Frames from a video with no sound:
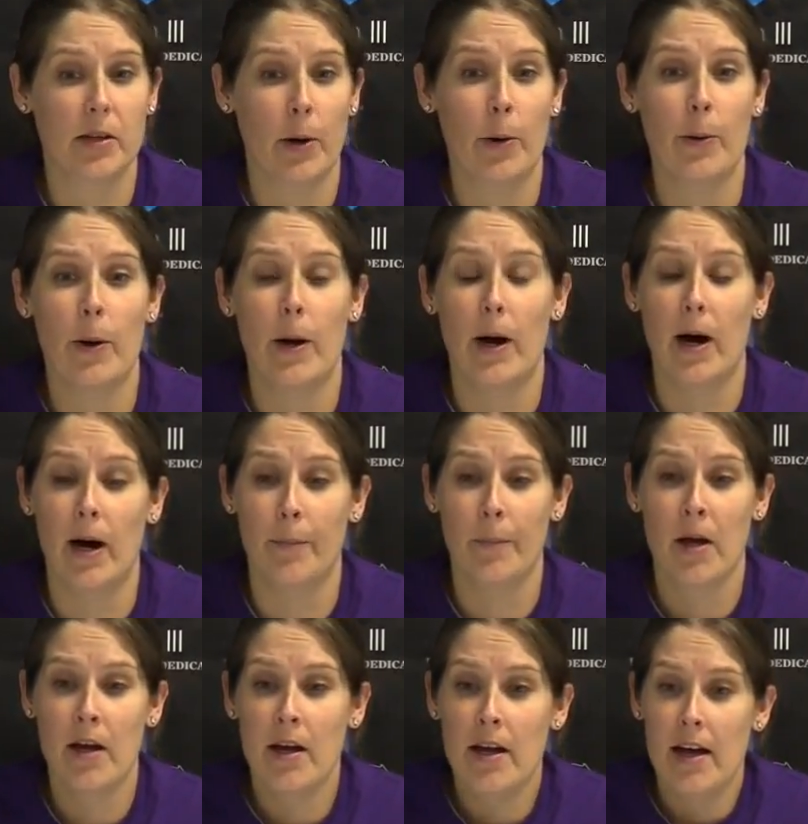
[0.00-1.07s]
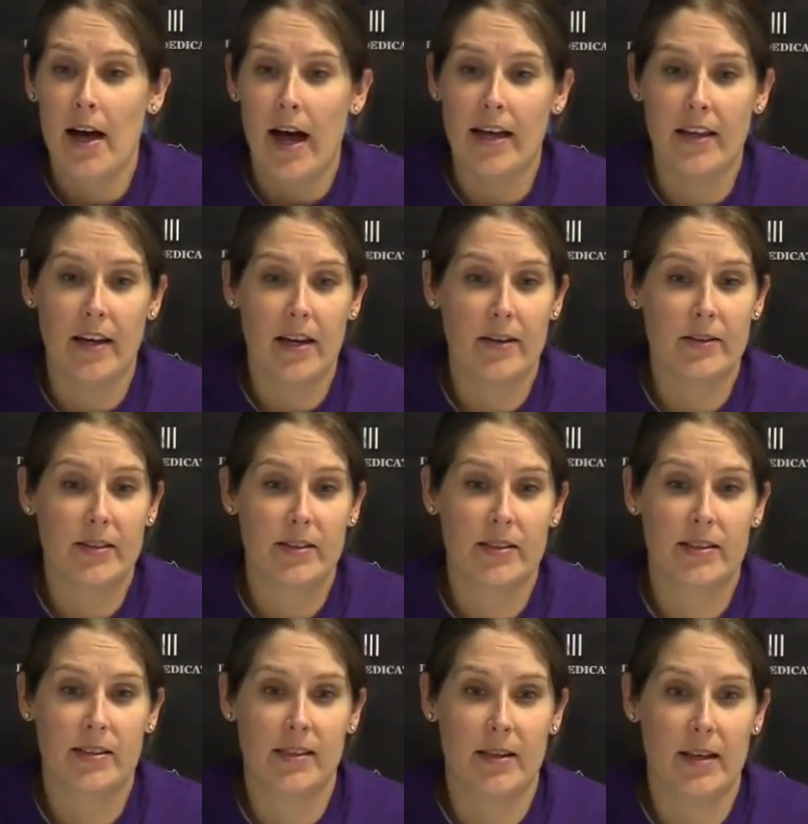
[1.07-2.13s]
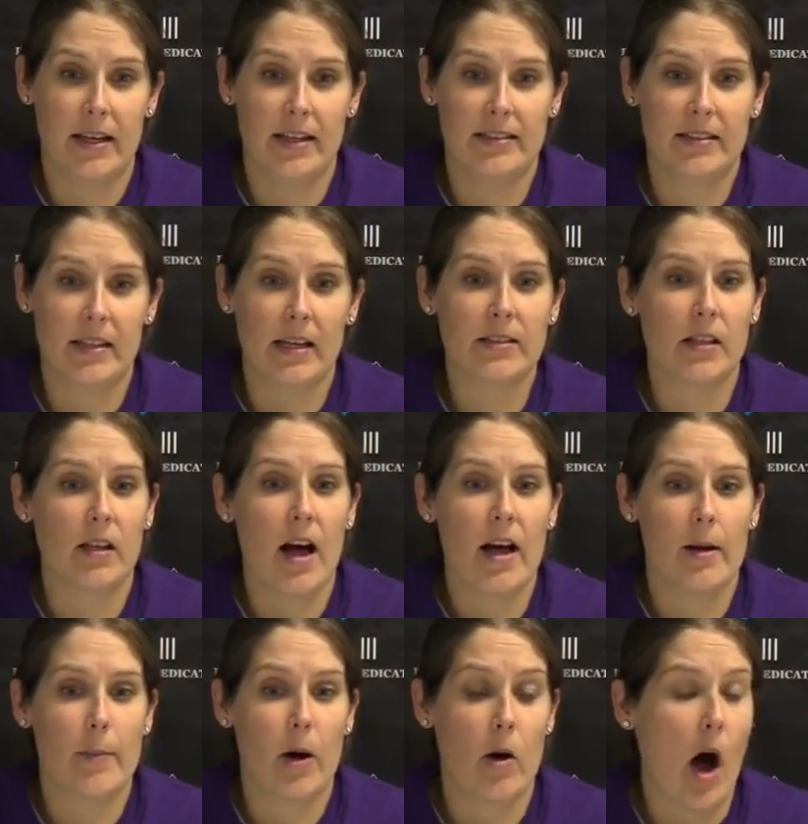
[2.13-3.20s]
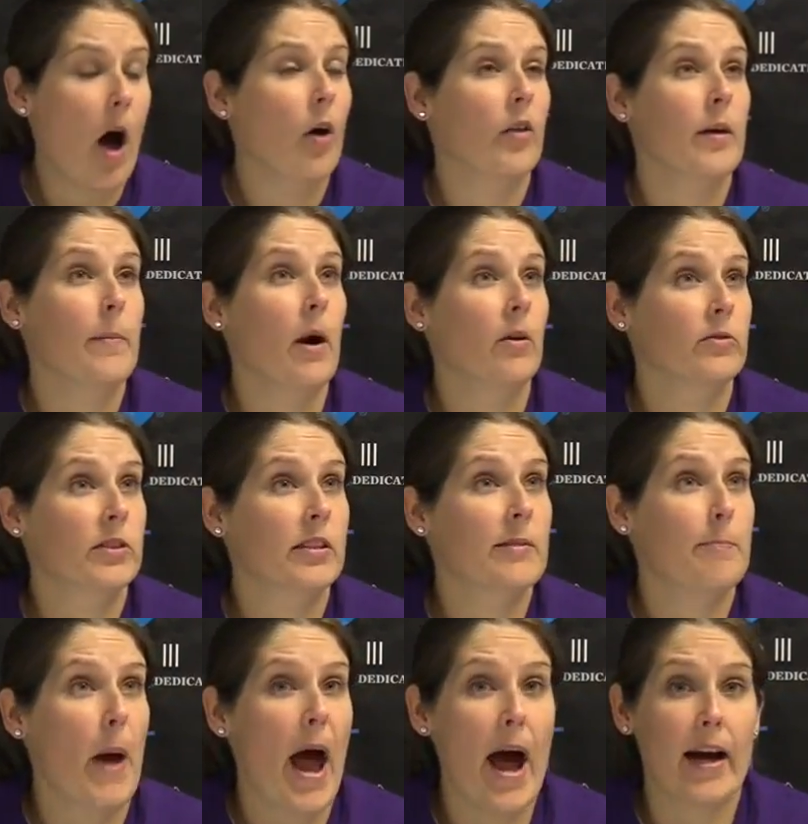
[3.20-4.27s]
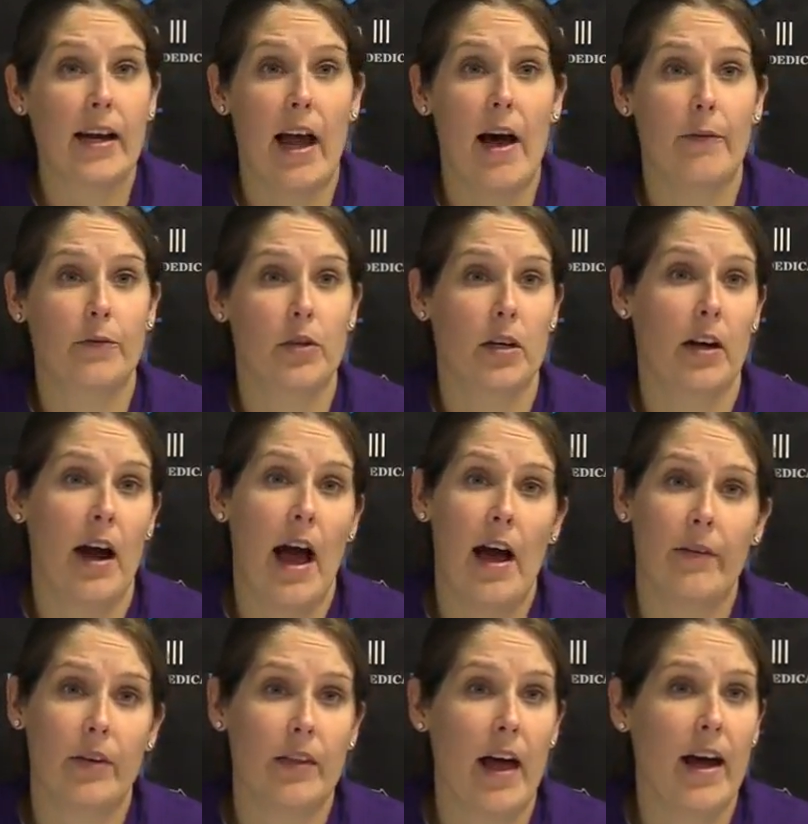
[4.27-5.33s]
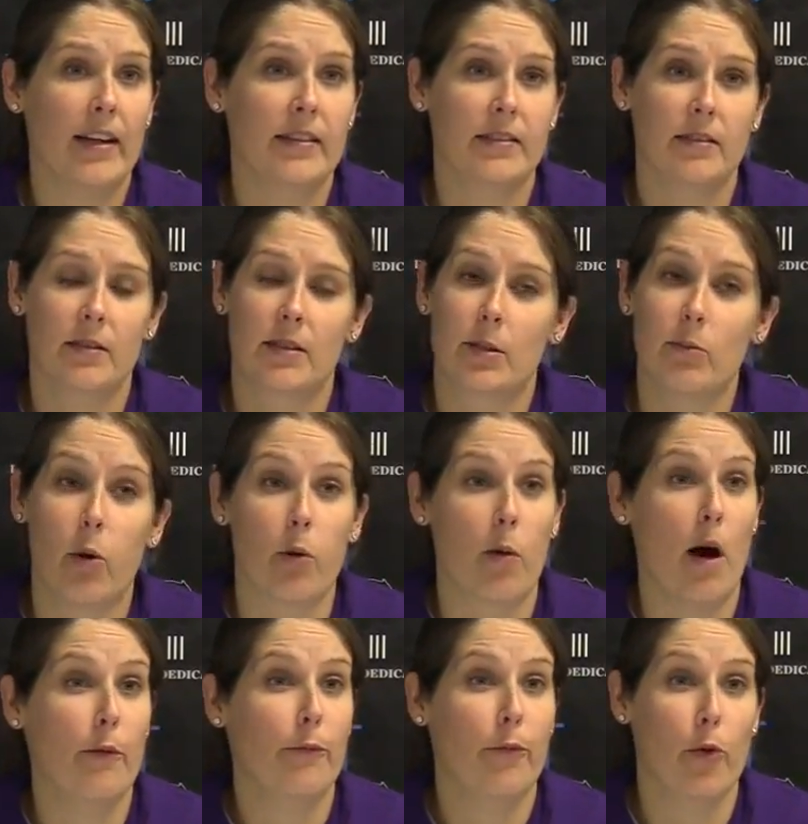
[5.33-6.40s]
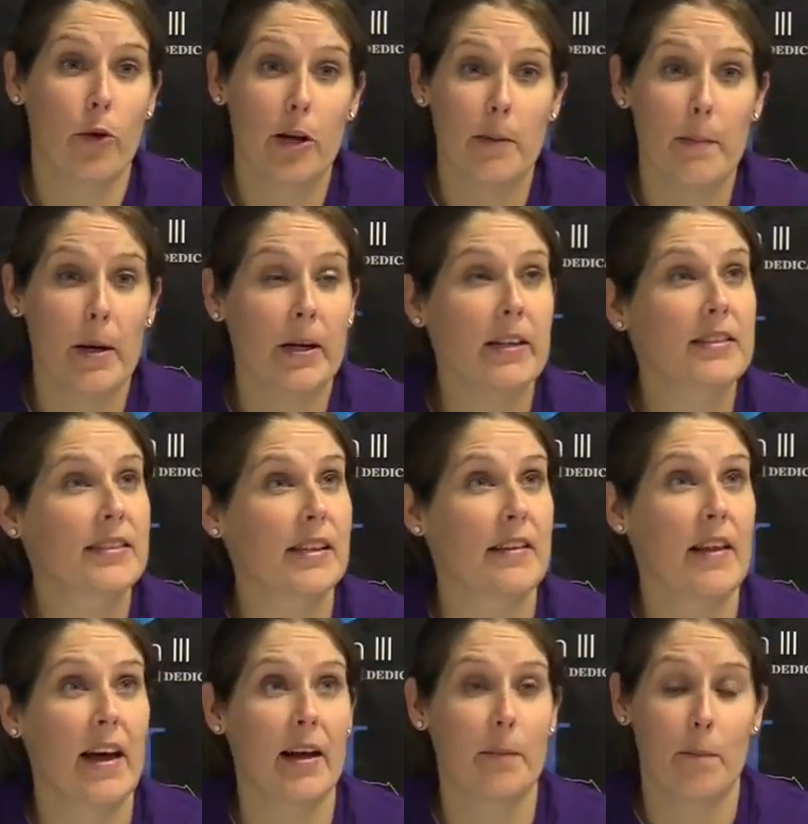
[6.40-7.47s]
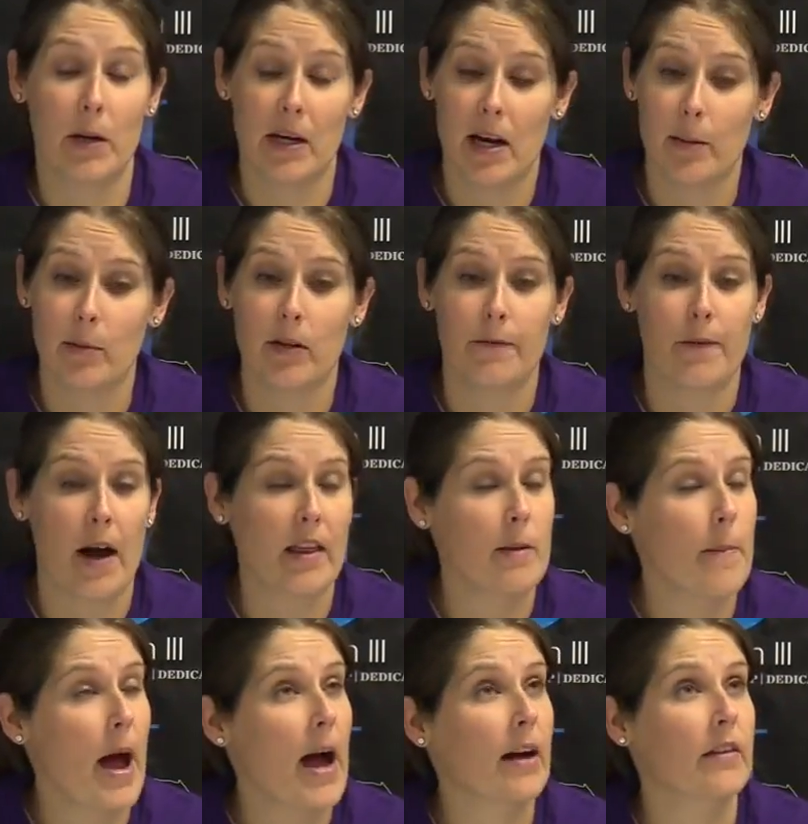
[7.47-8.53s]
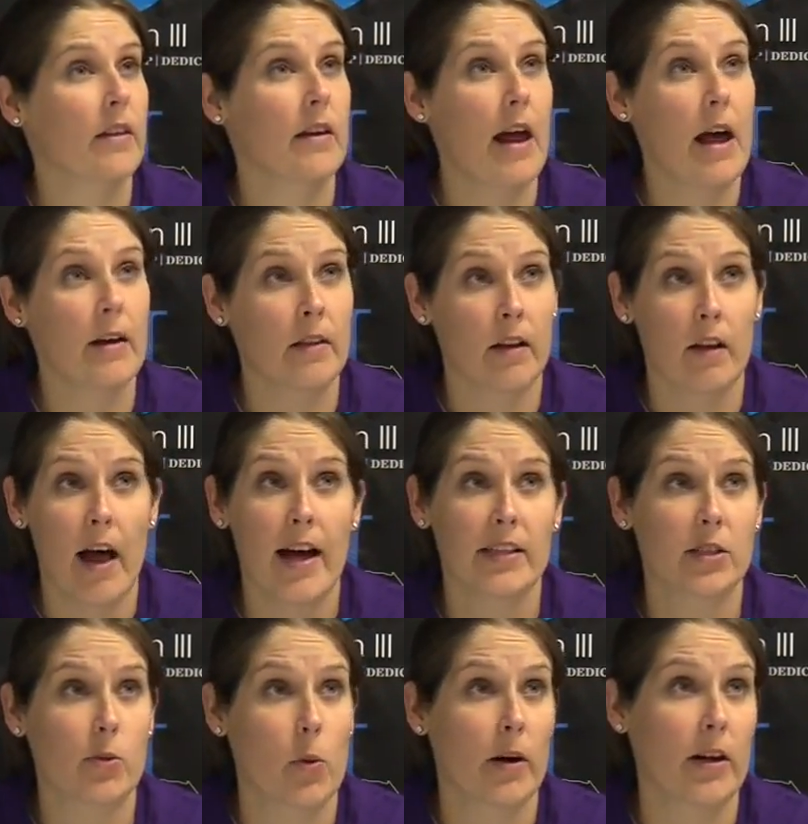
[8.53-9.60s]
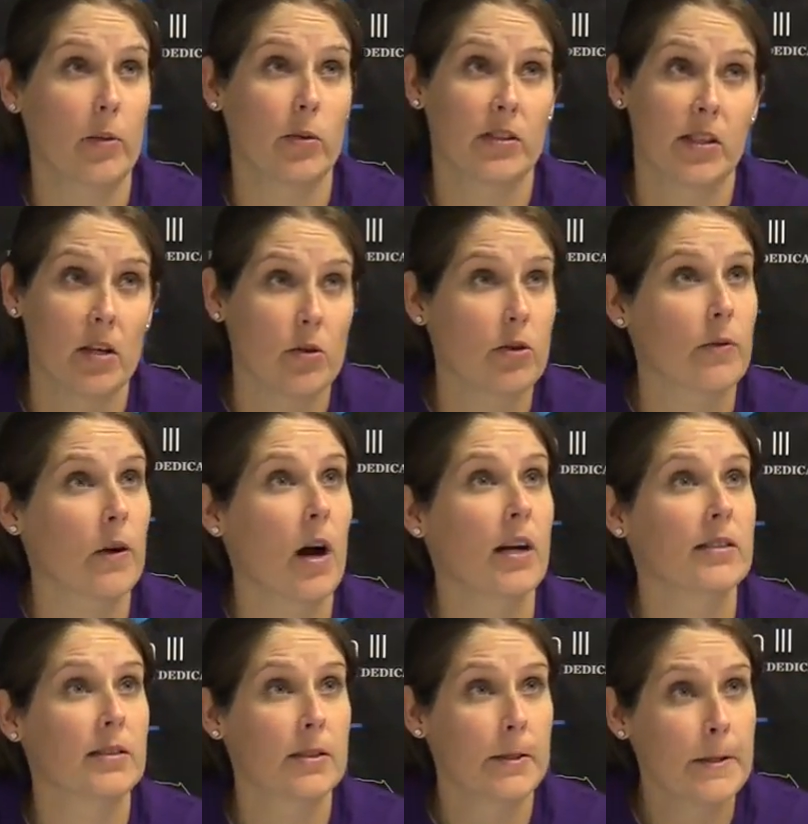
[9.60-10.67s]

So I think it says a lot about how they bounced back after having that rough 40 minutes, and then being able to find the back of the net in the last 20 was huge for us.